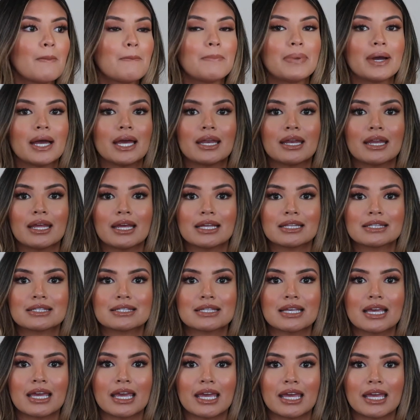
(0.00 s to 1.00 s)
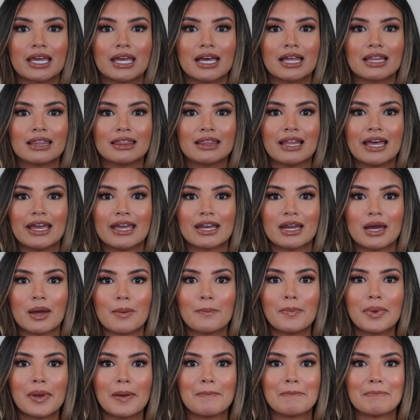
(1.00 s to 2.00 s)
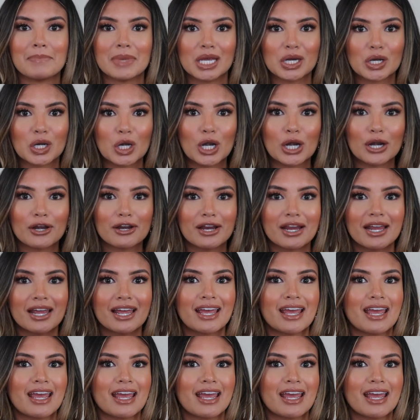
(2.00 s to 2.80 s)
But it's a light up mirror.